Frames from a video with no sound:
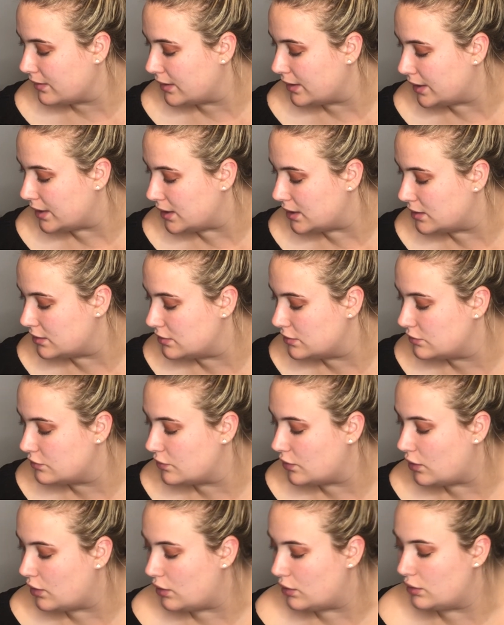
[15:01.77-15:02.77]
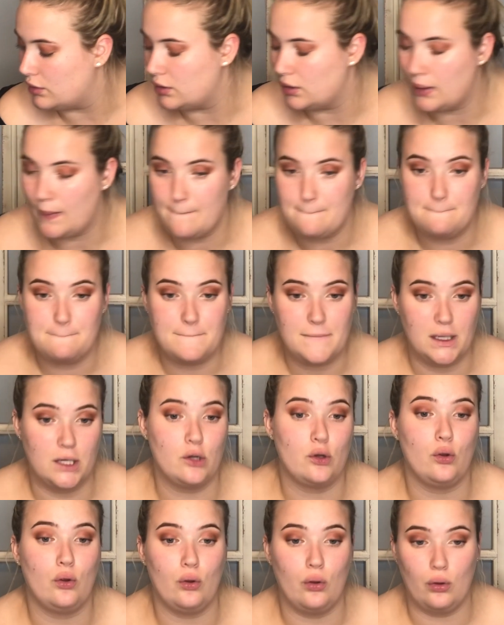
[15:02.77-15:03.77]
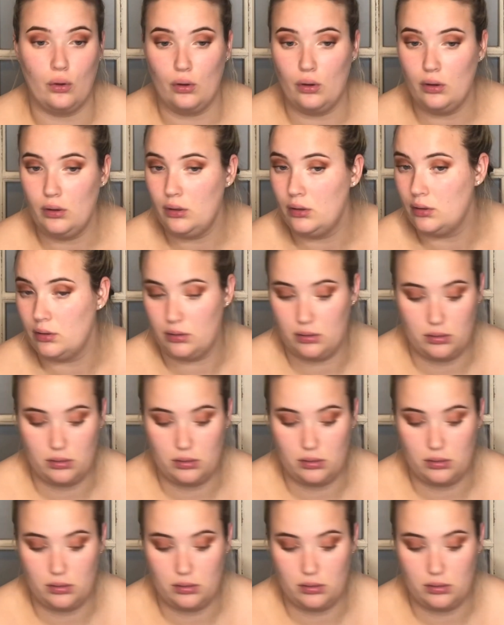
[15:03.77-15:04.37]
kind of our middle.